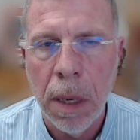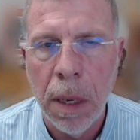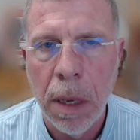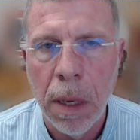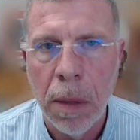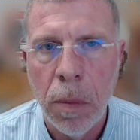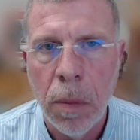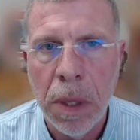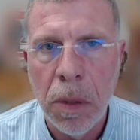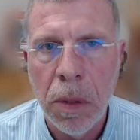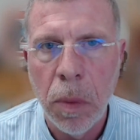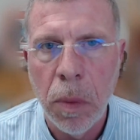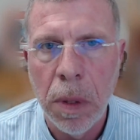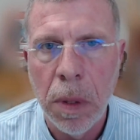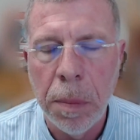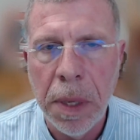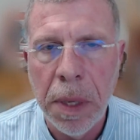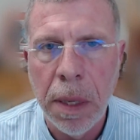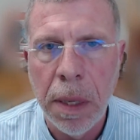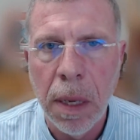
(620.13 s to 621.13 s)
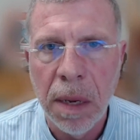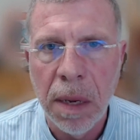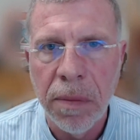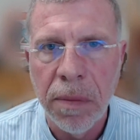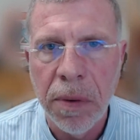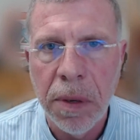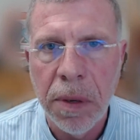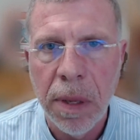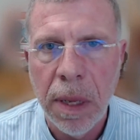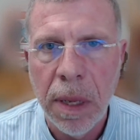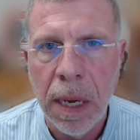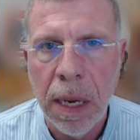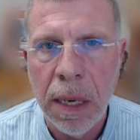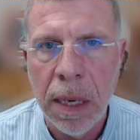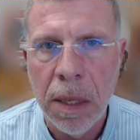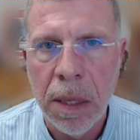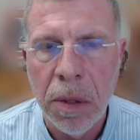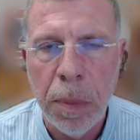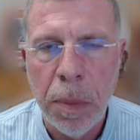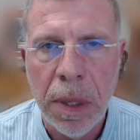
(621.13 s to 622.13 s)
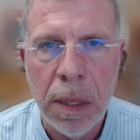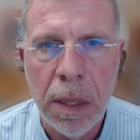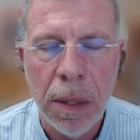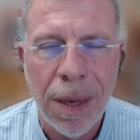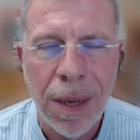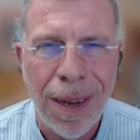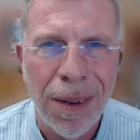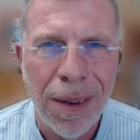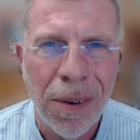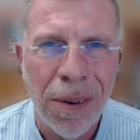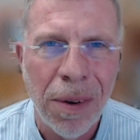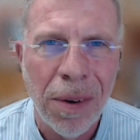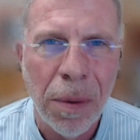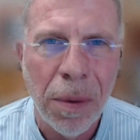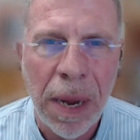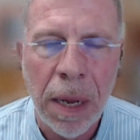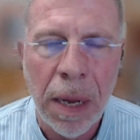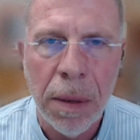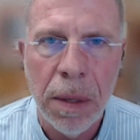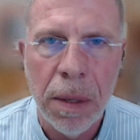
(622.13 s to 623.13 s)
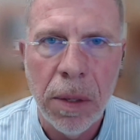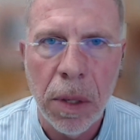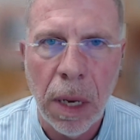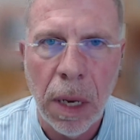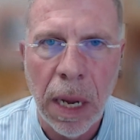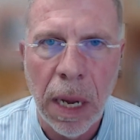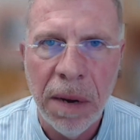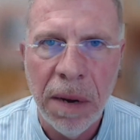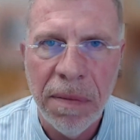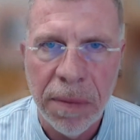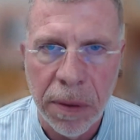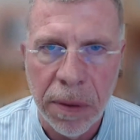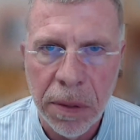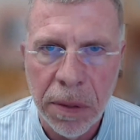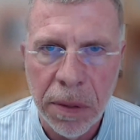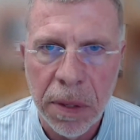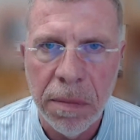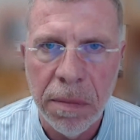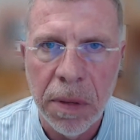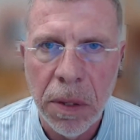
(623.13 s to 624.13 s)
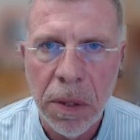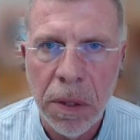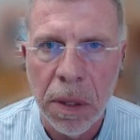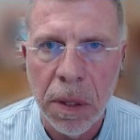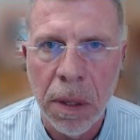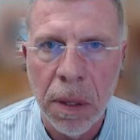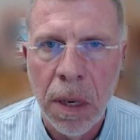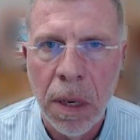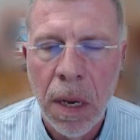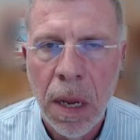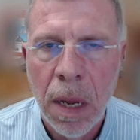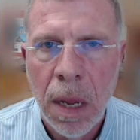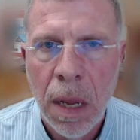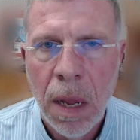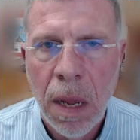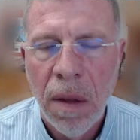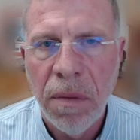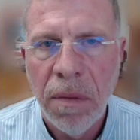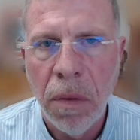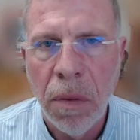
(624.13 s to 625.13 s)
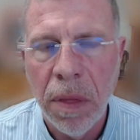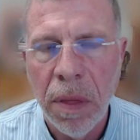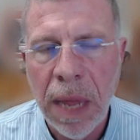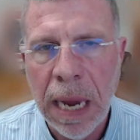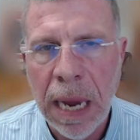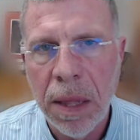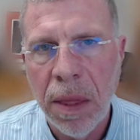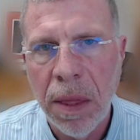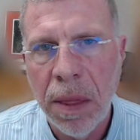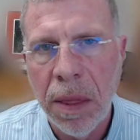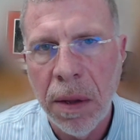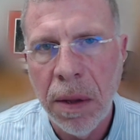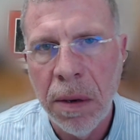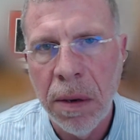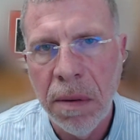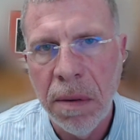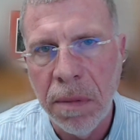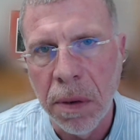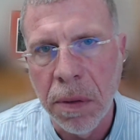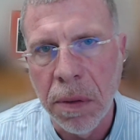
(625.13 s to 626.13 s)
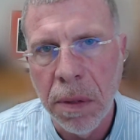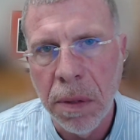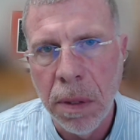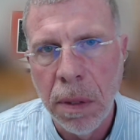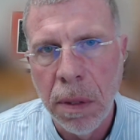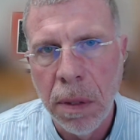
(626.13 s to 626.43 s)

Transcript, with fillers: which will be delivered to the ISPs on or about July 1st of this year. For that third version,